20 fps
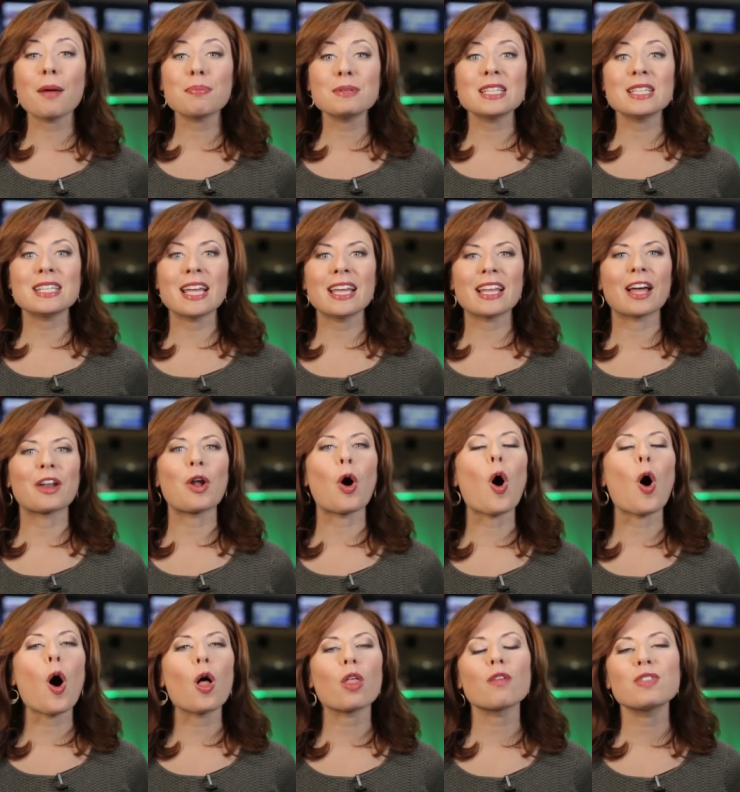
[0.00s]
up to date on
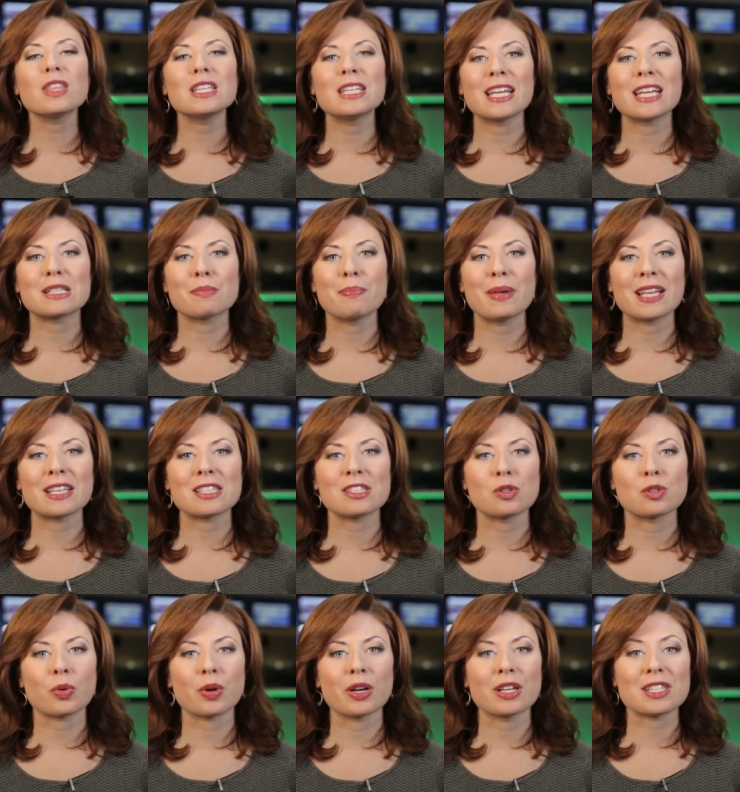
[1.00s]
all of the day's biggest
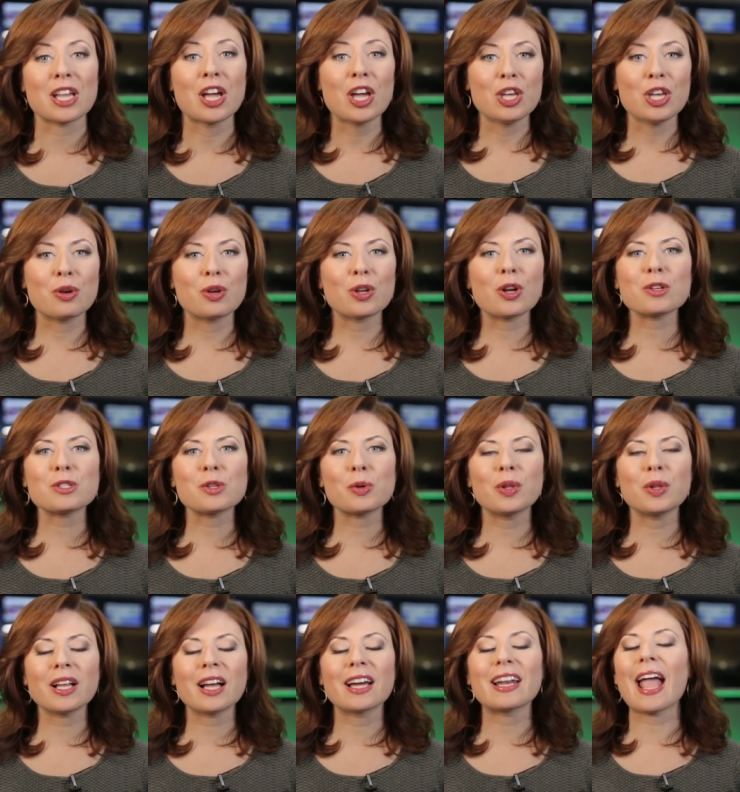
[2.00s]
stories. You can also
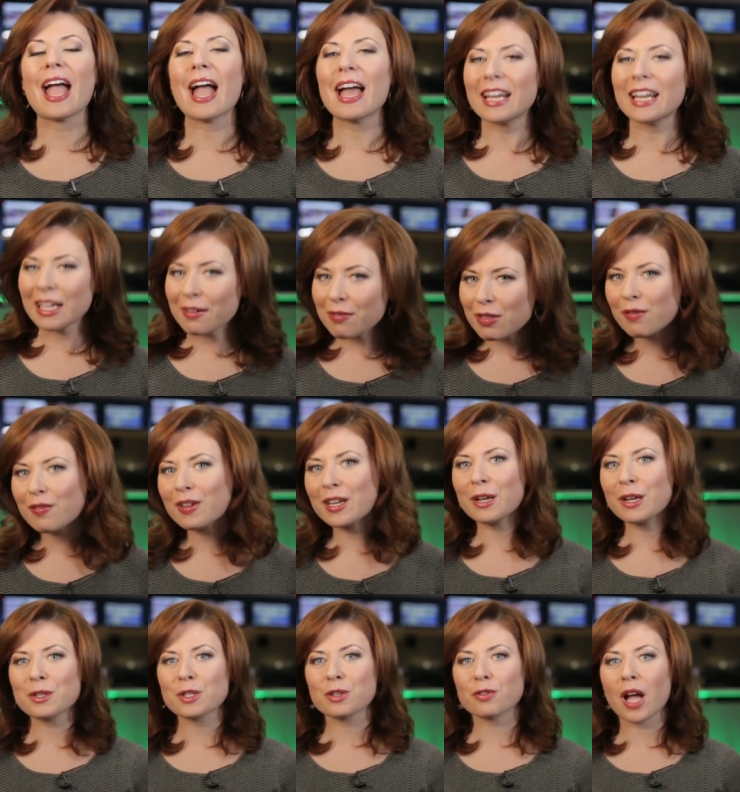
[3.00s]
click on any of the
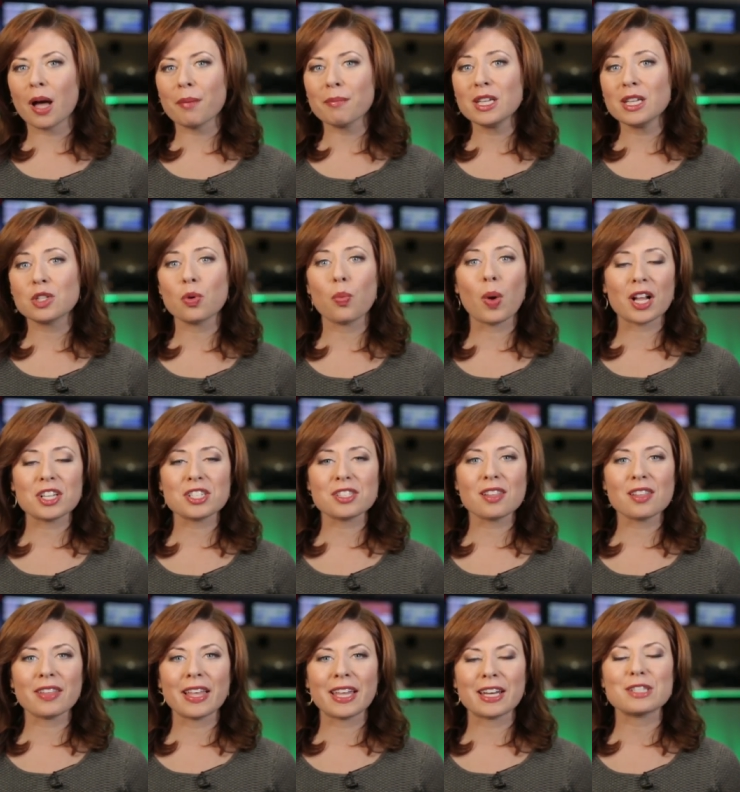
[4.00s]
videos around me to watch
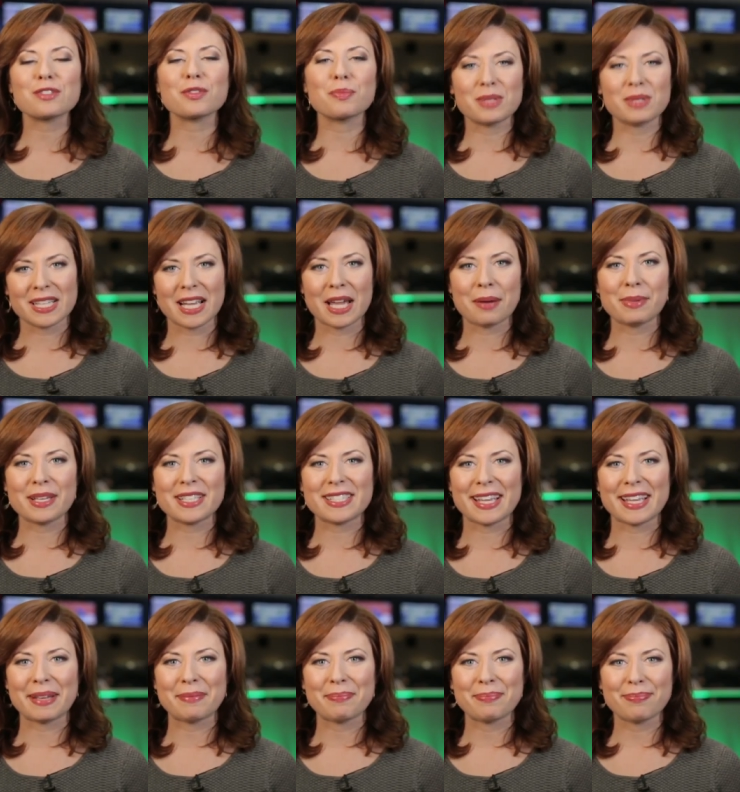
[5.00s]
the latest from
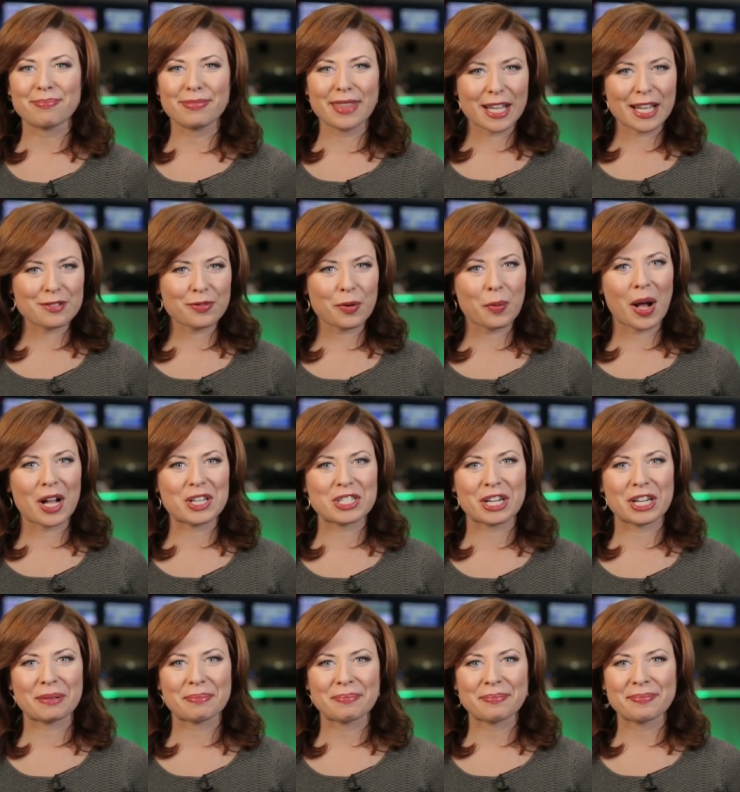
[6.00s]
CNBC. Thanks for
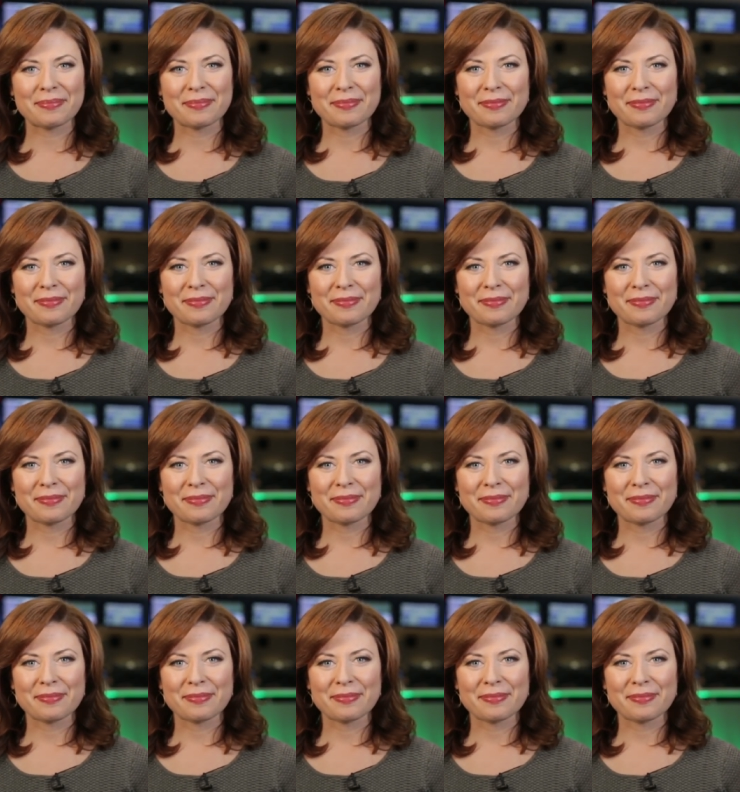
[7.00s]
watching.